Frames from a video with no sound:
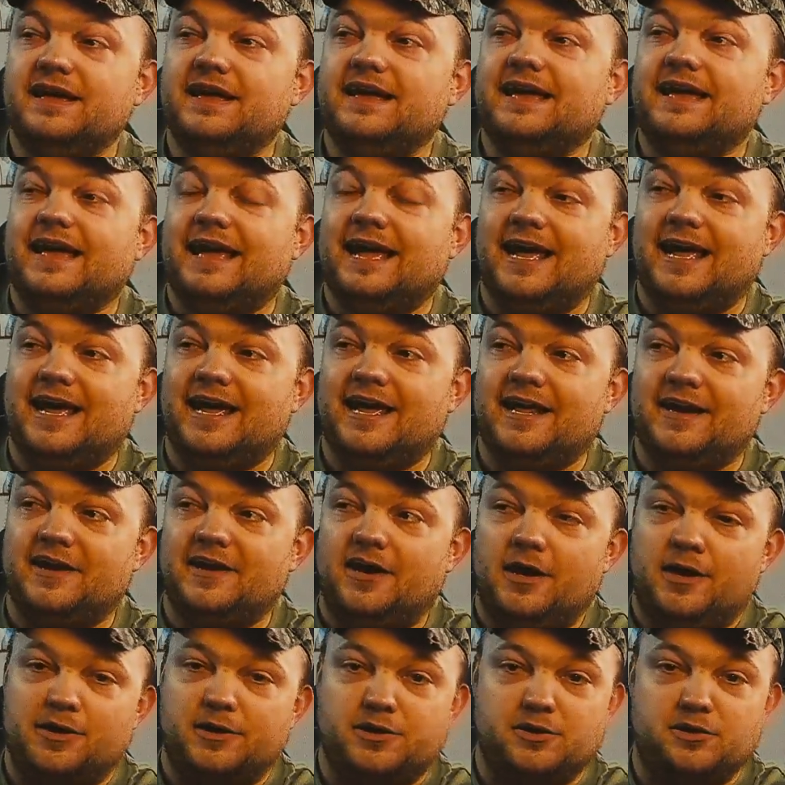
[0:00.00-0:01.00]
And
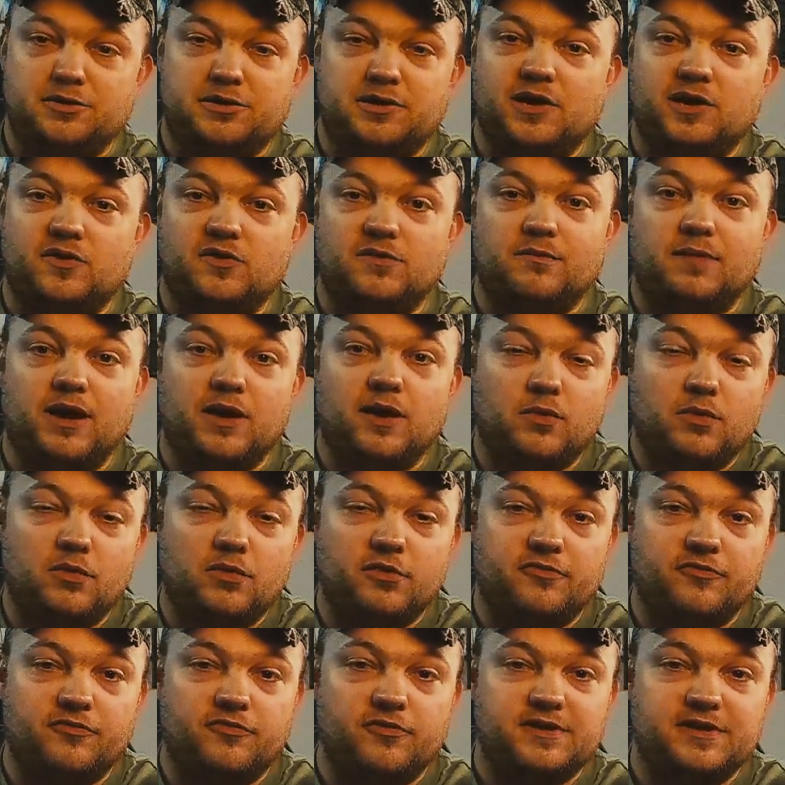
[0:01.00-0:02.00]
also stick with my
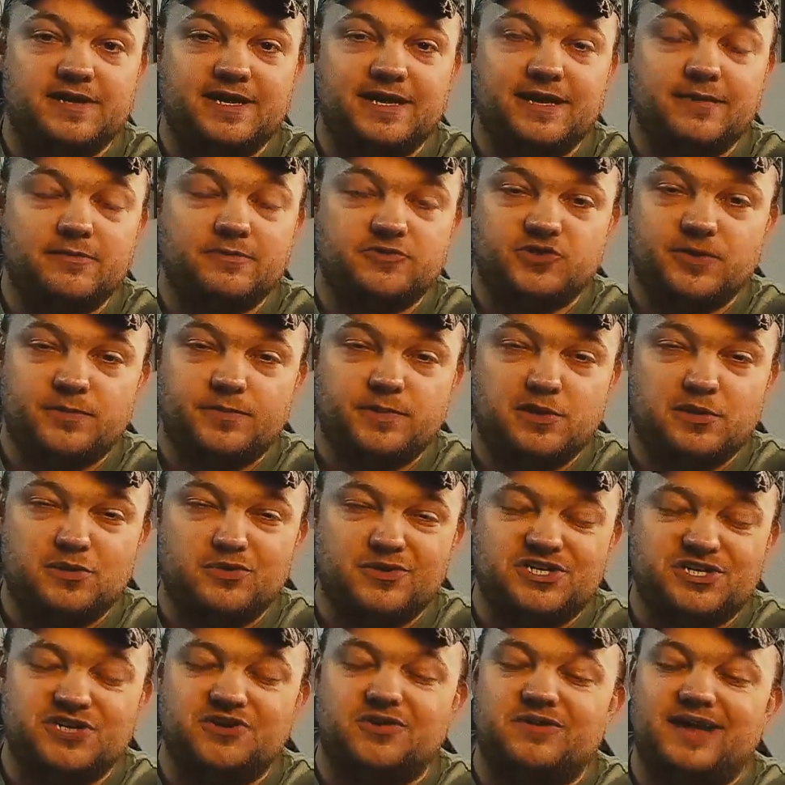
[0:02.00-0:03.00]
wolf for D M tributes,
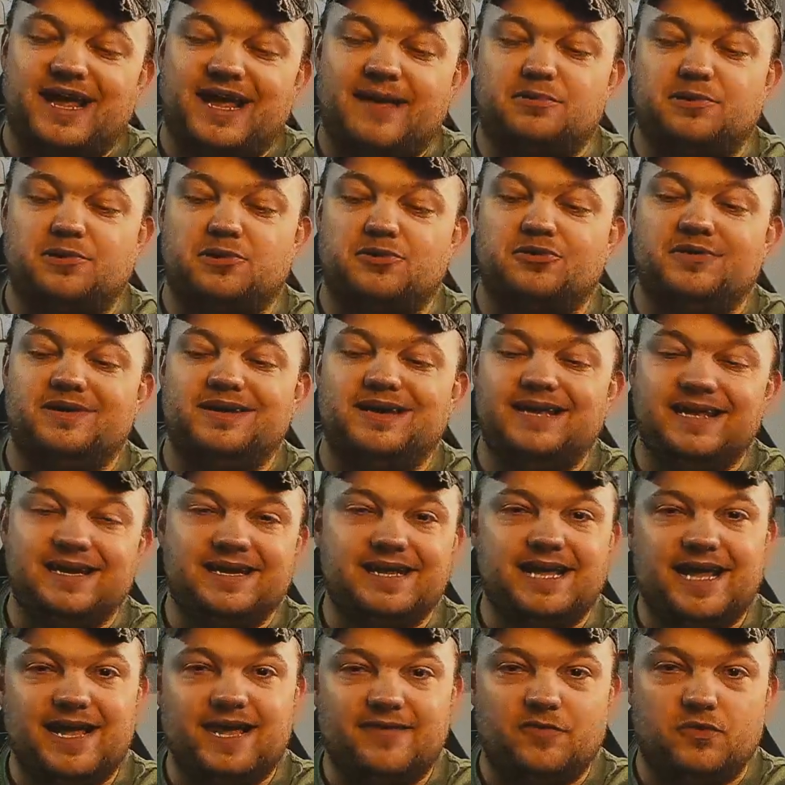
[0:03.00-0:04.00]
which you don't absolutely need to
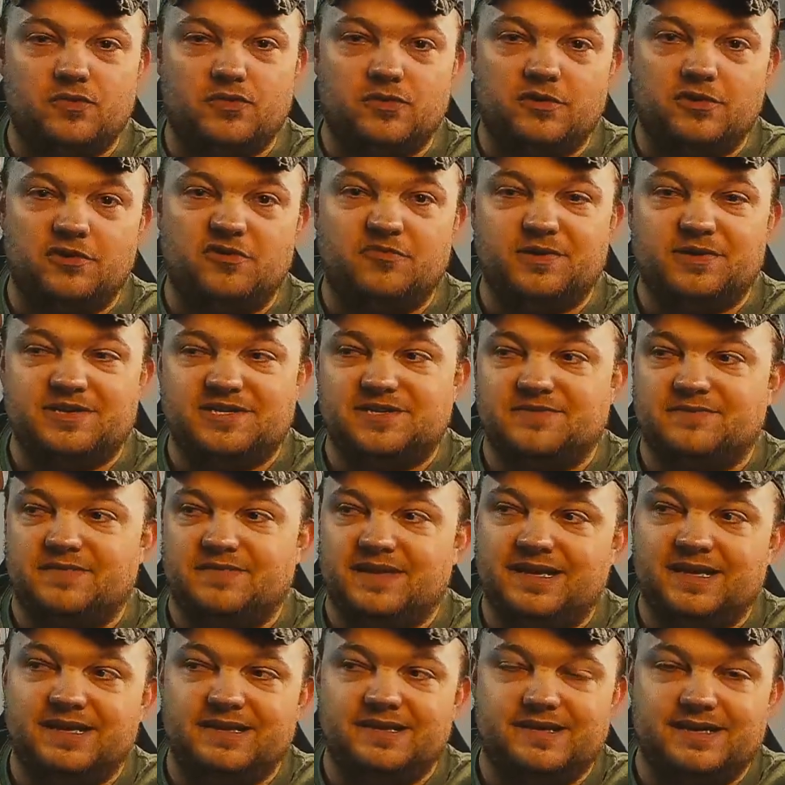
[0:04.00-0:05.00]
have a wolf, but to
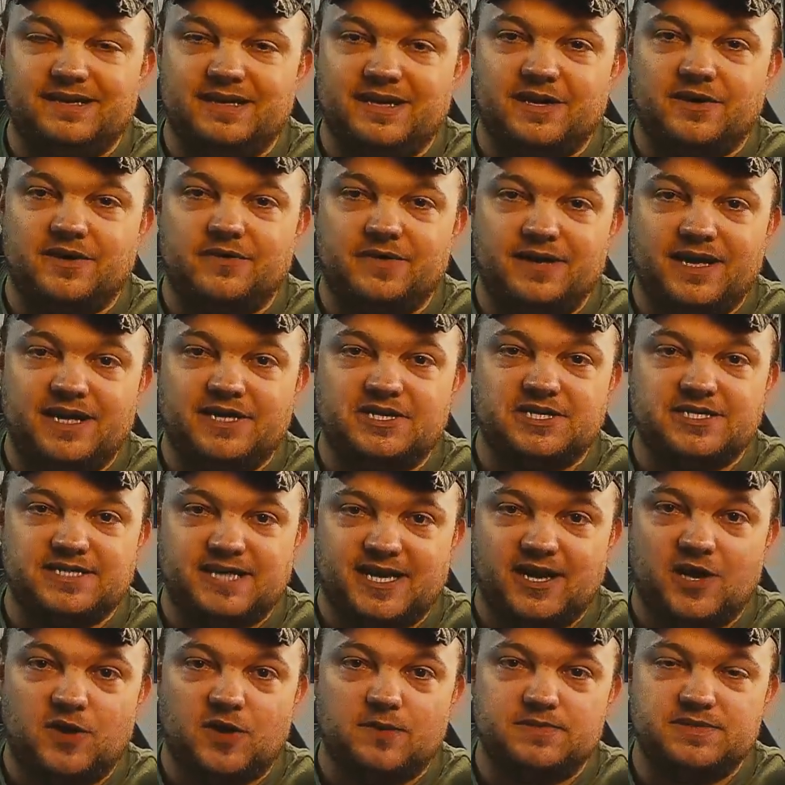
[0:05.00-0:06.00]
me, you know, it just
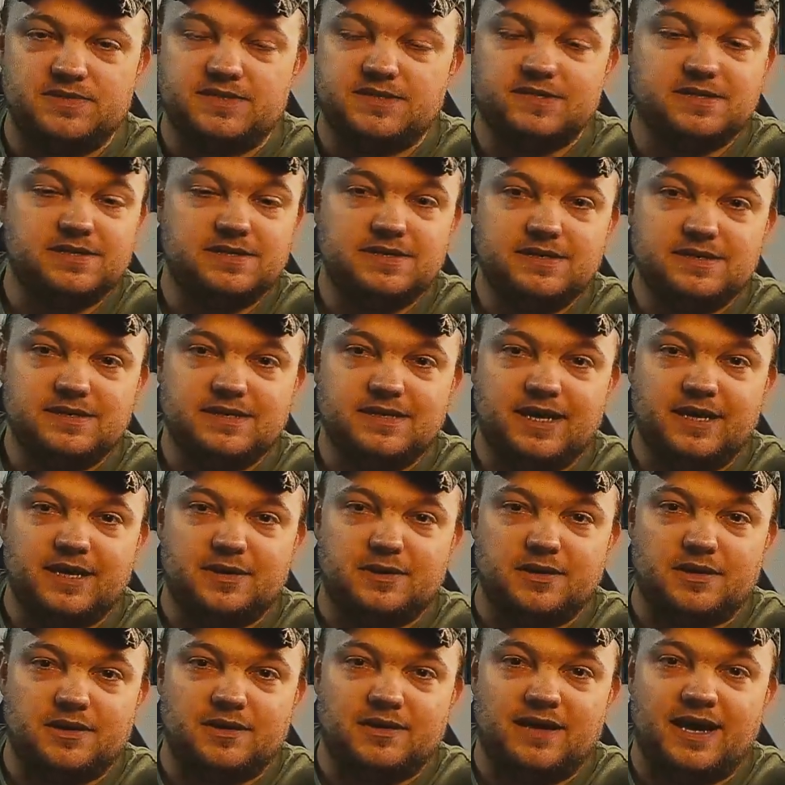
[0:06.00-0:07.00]
helps. It's
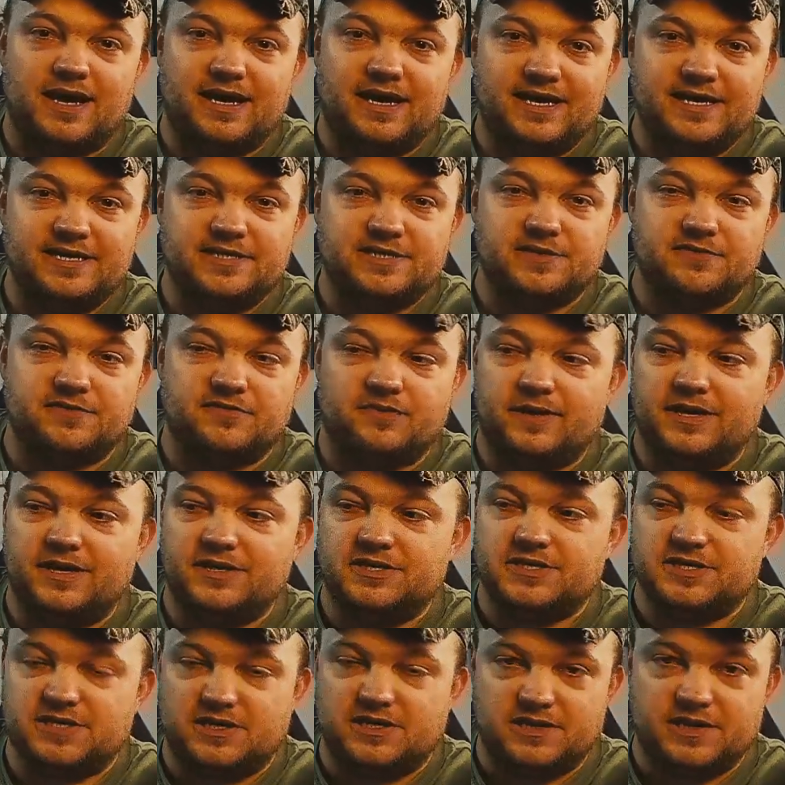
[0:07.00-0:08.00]
a lot easier for me to
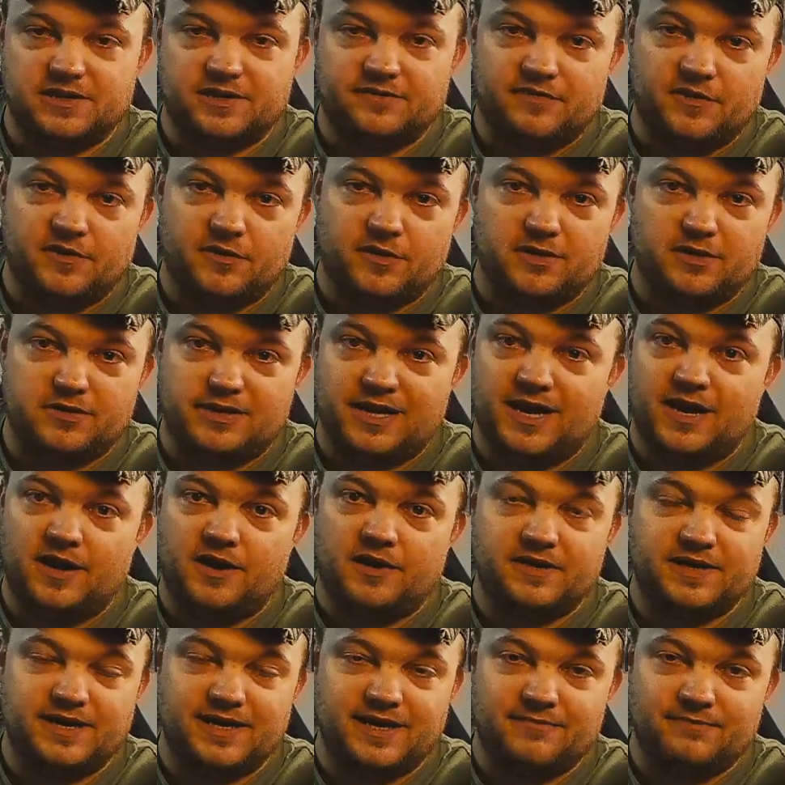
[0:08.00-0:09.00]
just click Furious Howl
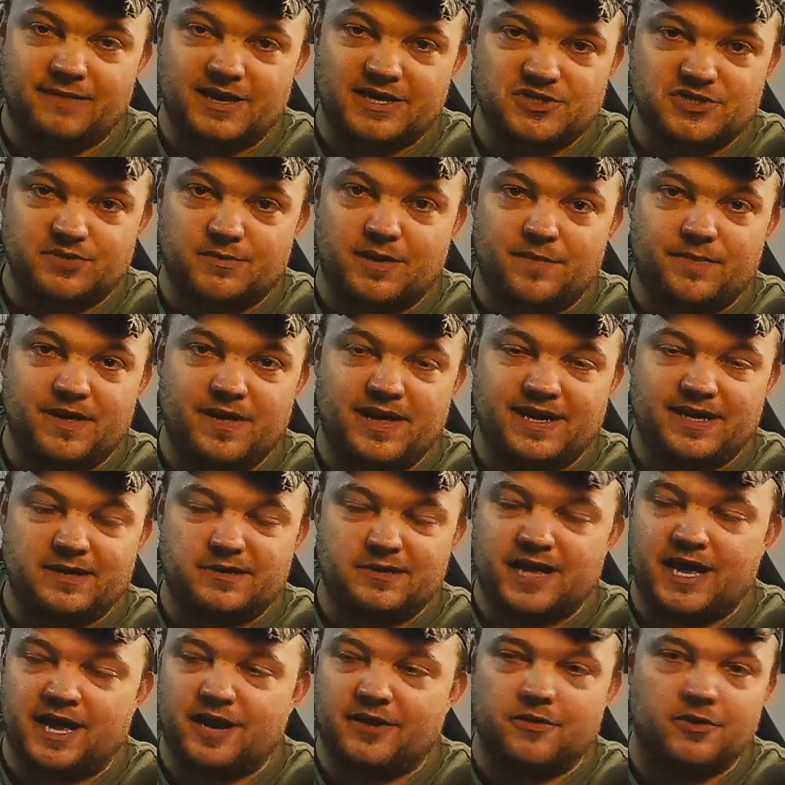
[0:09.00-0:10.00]
to get make sure my pet gets
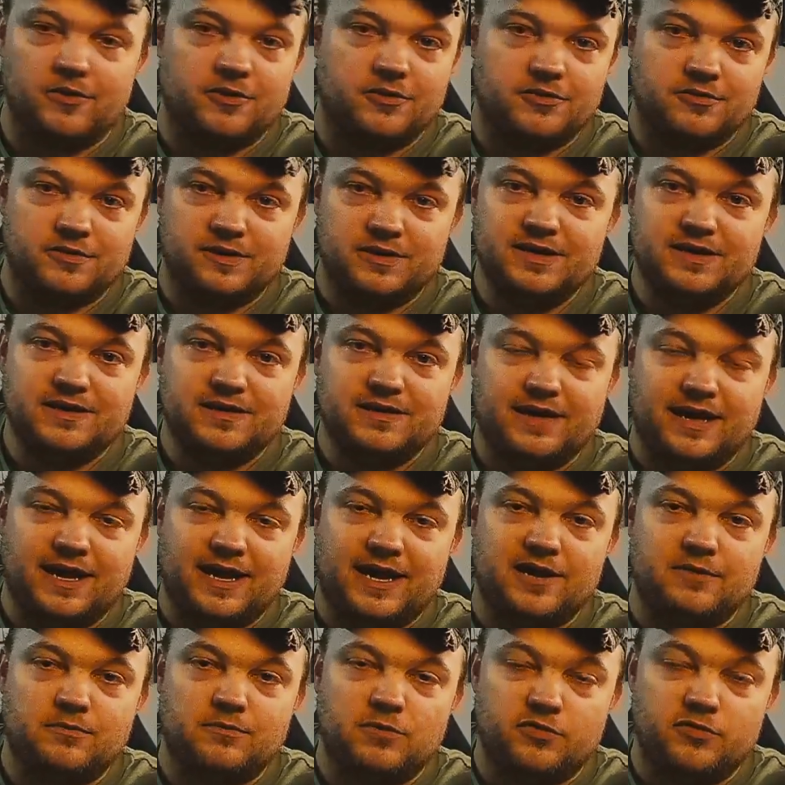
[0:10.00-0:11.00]
aggro
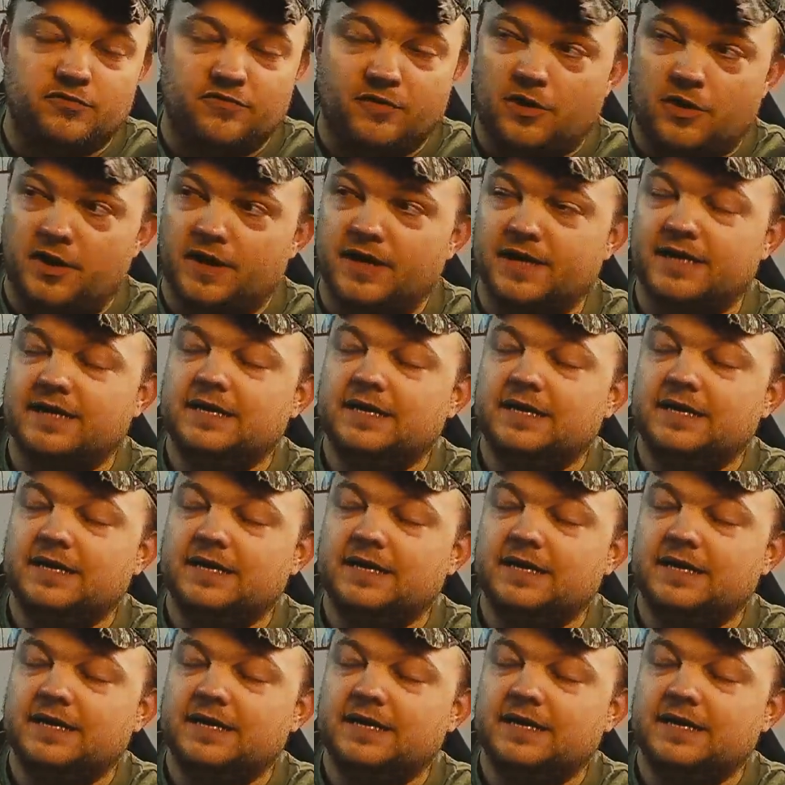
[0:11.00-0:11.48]
and move on.